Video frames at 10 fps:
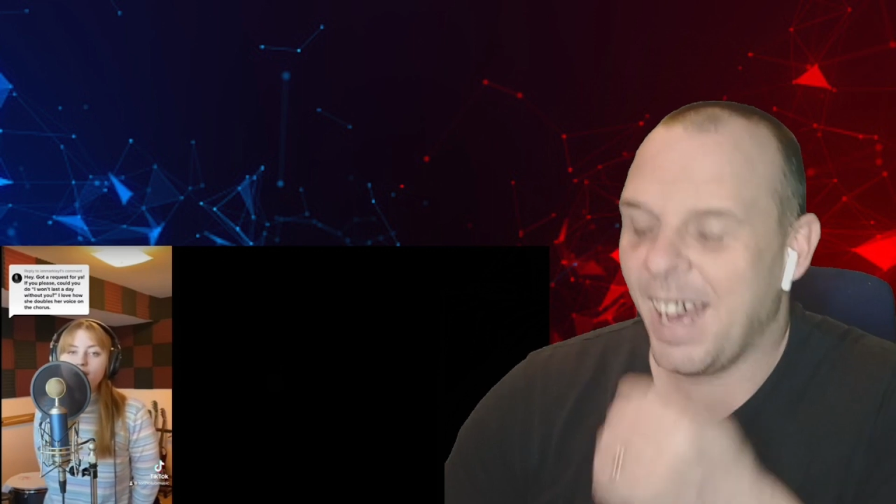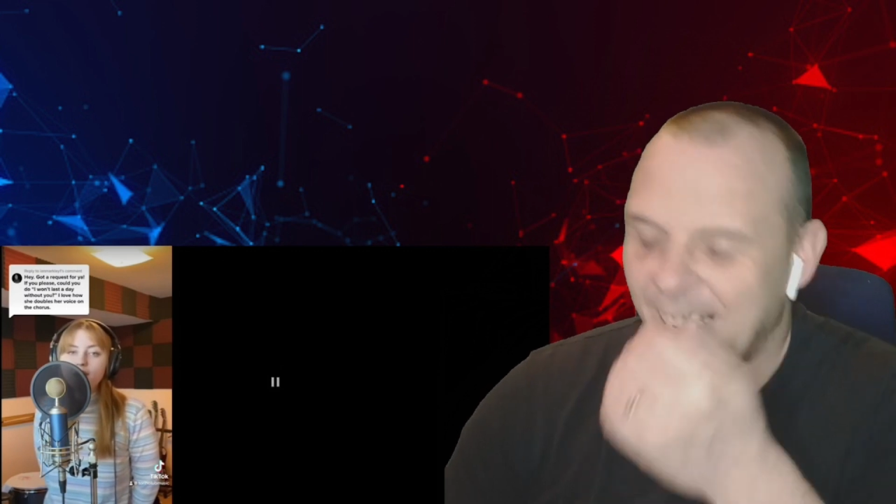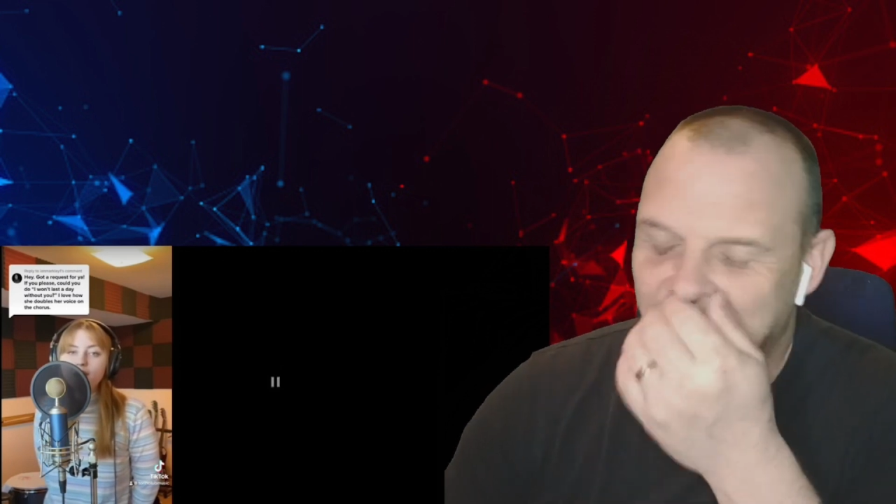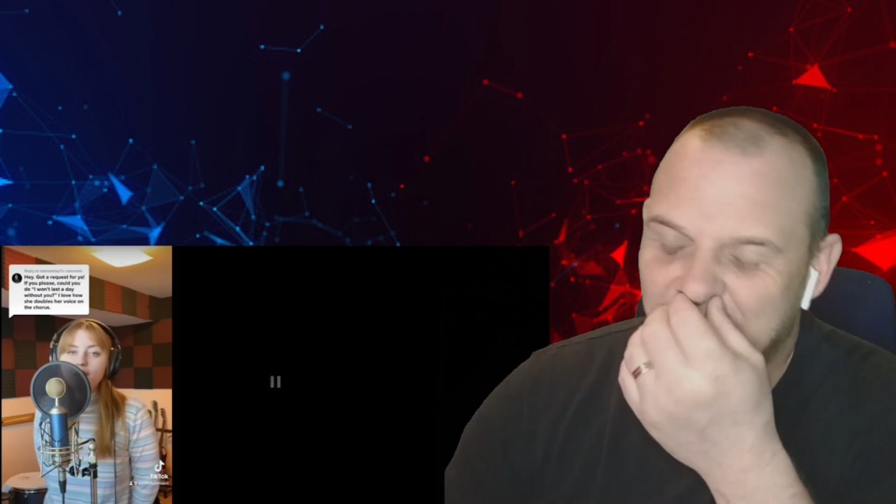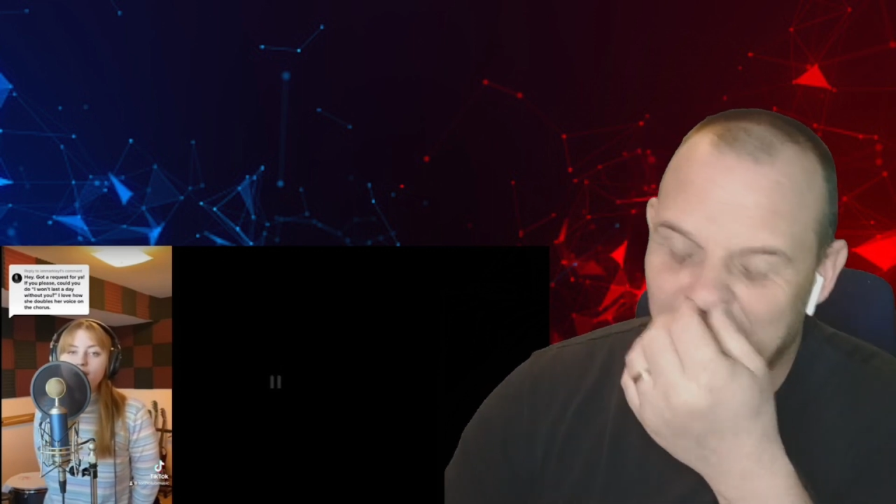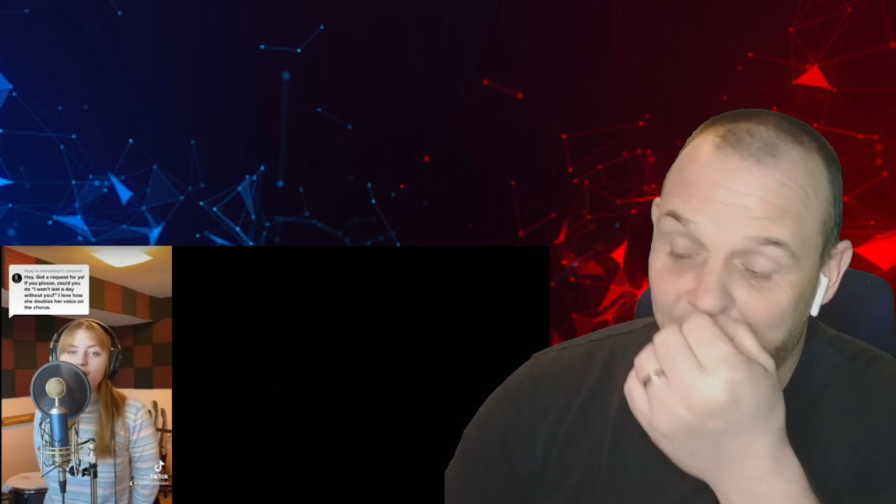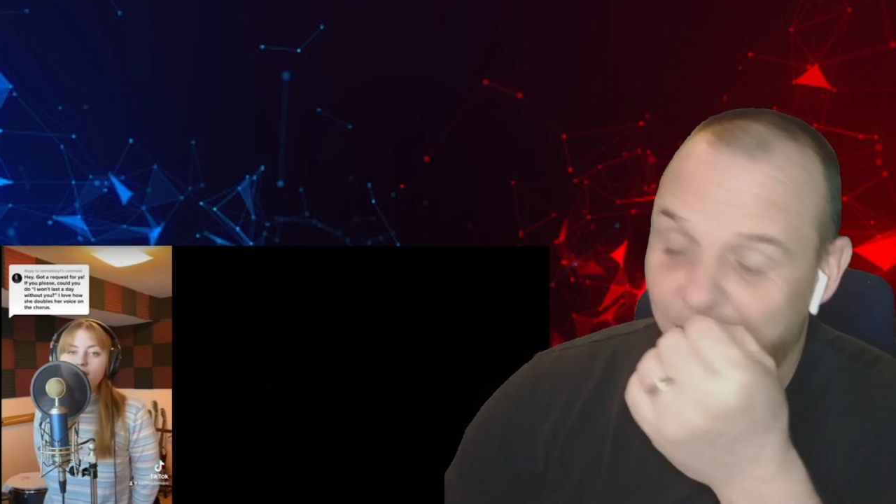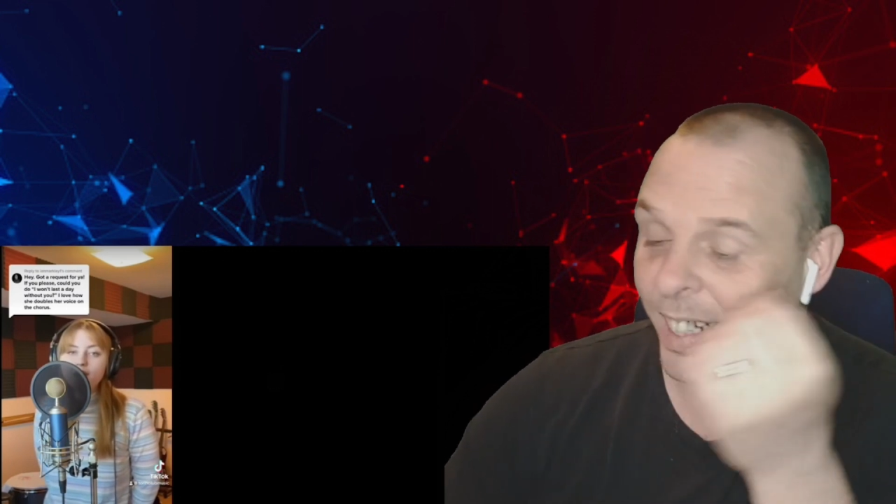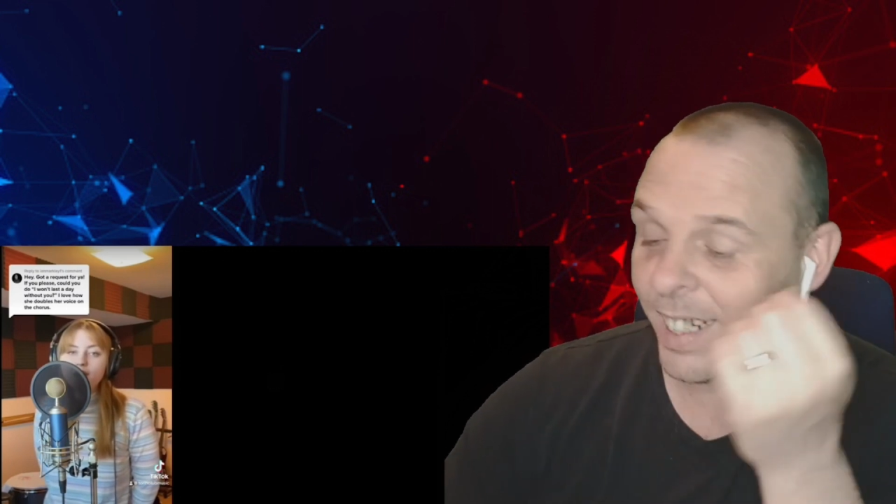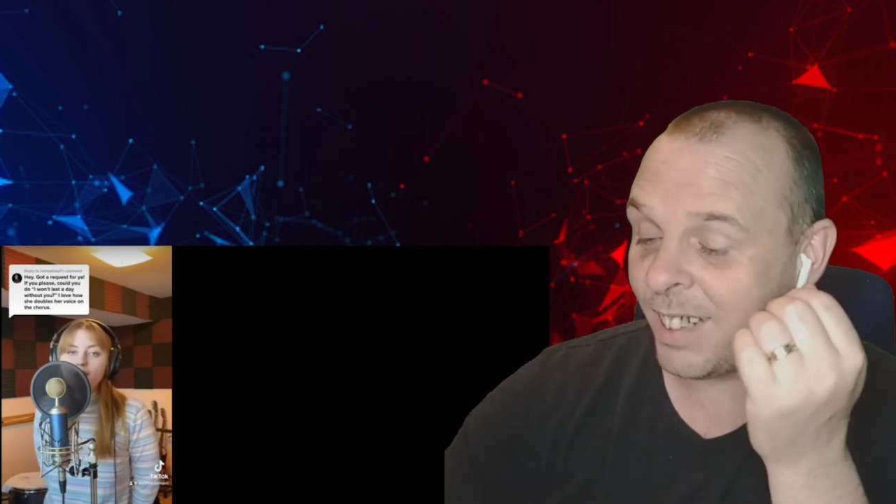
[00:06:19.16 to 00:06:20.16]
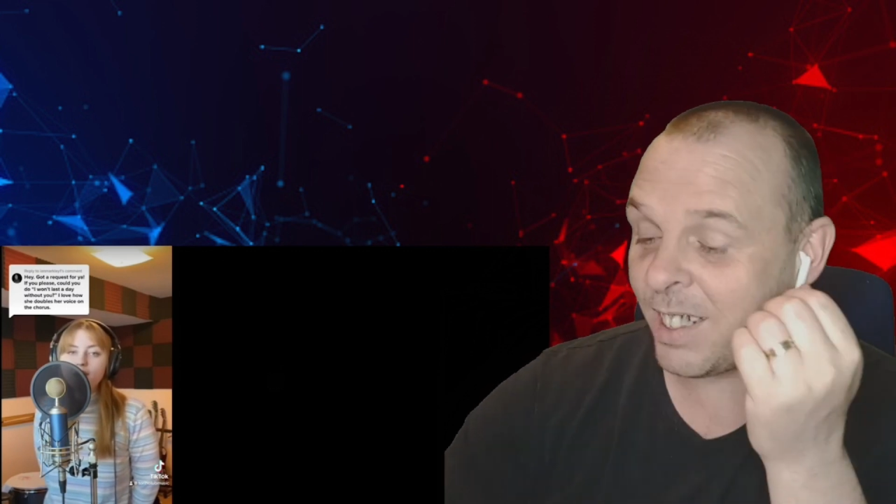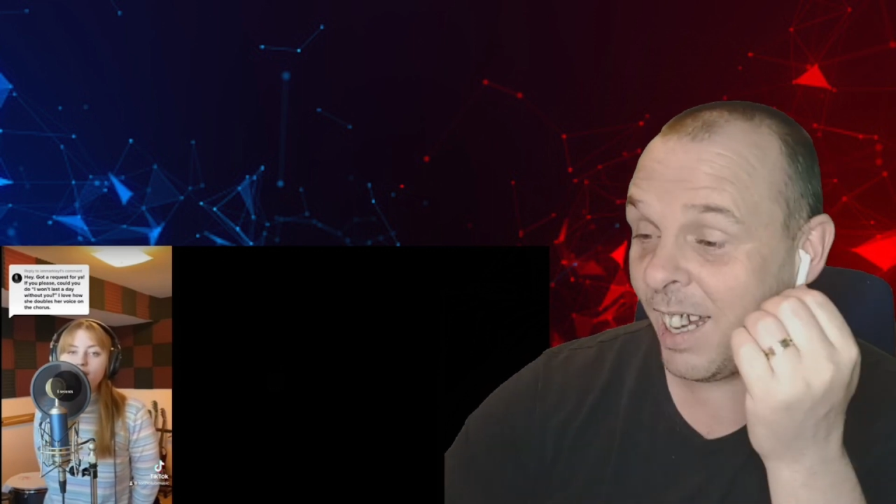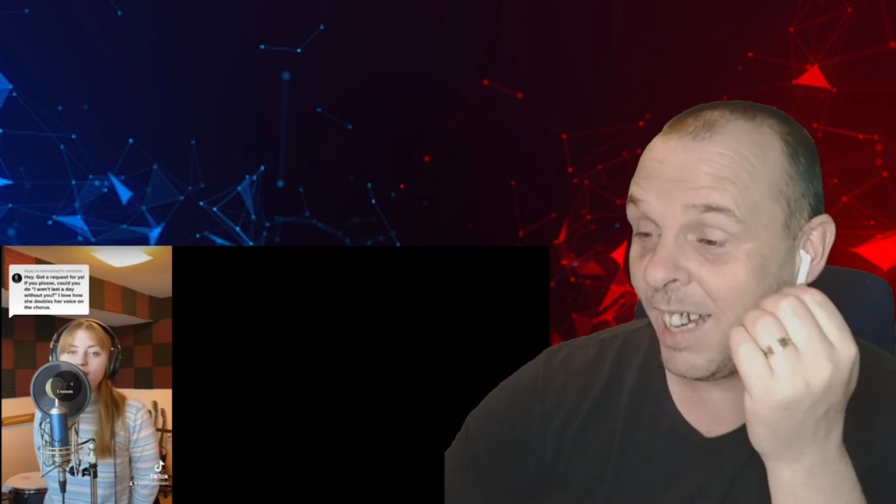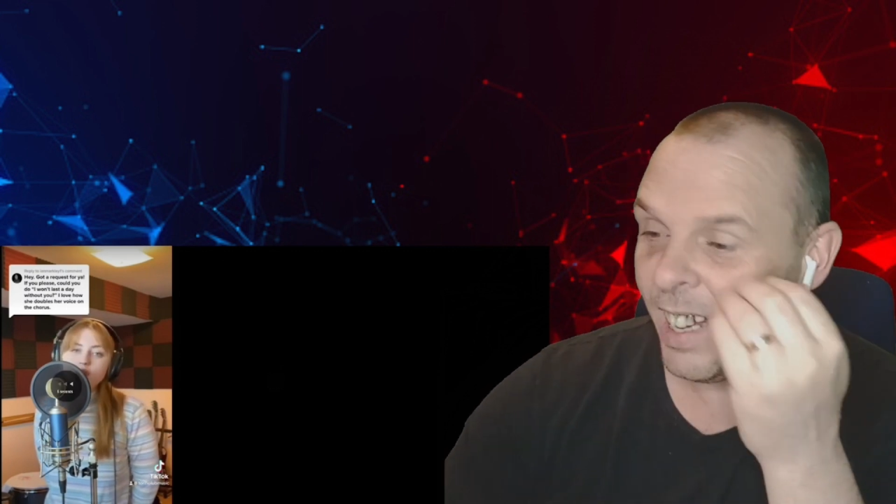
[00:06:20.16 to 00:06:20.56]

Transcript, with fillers: it's it's funny. I was like,